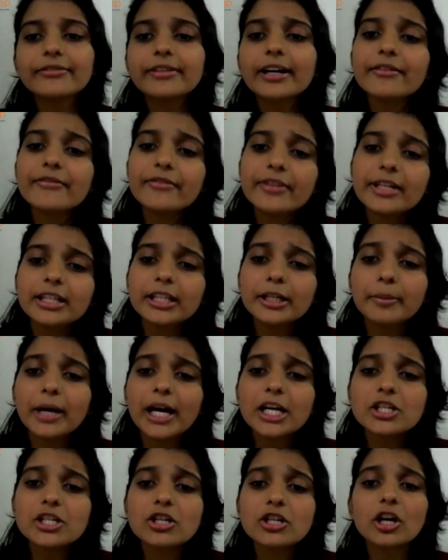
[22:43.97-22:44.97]
I win the
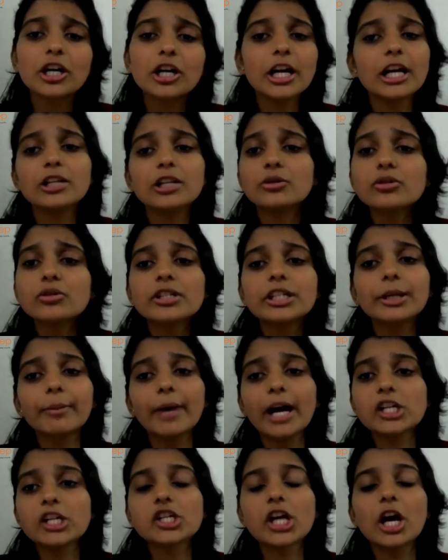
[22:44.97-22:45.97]
match or I lose the
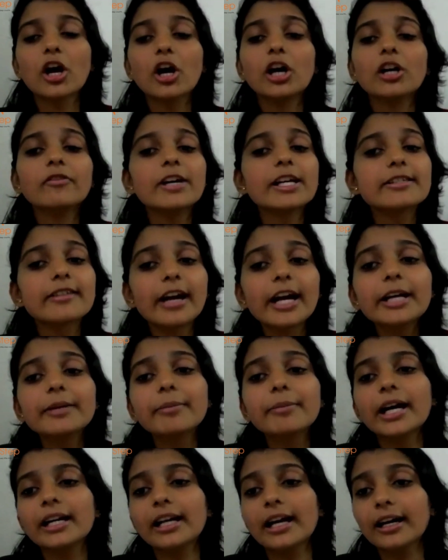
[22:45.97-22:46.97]
match, I always write
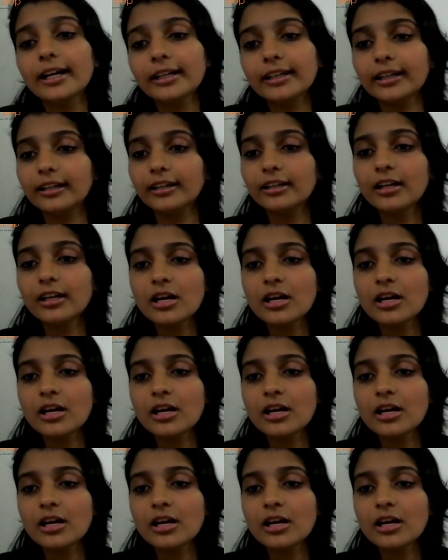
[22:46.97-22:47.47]
my diary.